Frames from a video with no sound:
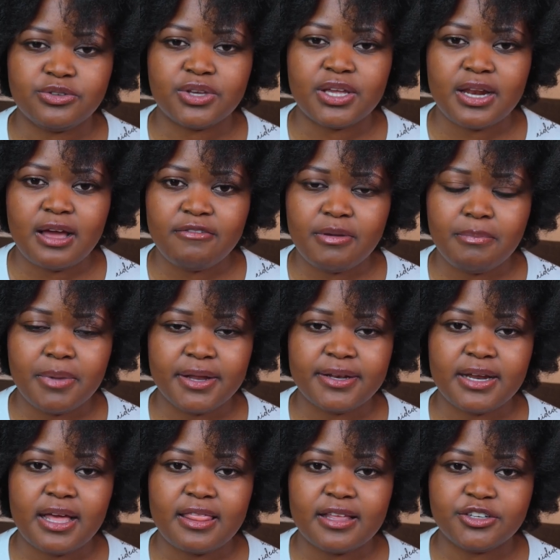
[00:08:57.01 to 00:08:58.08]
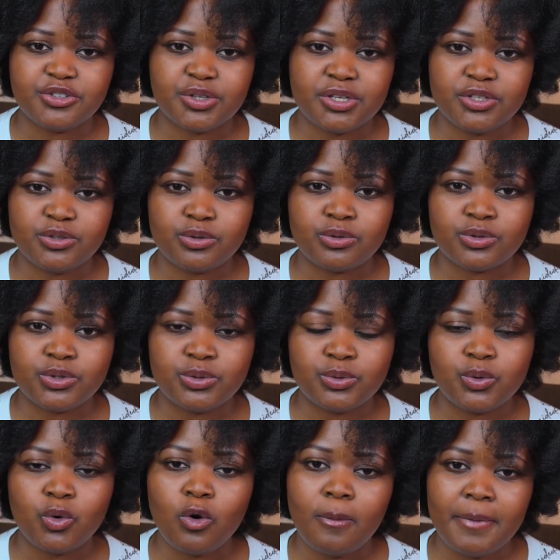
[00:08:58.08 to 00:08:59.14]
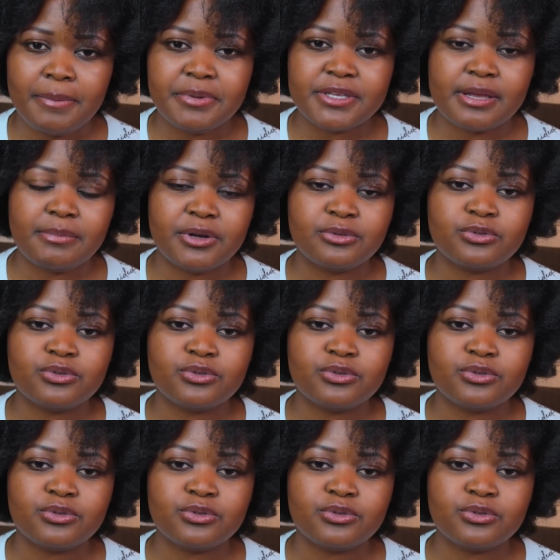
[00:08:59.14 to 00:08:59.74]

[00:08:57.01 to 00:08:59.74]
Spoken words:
you can have a partner that you can talk to, or maybe someone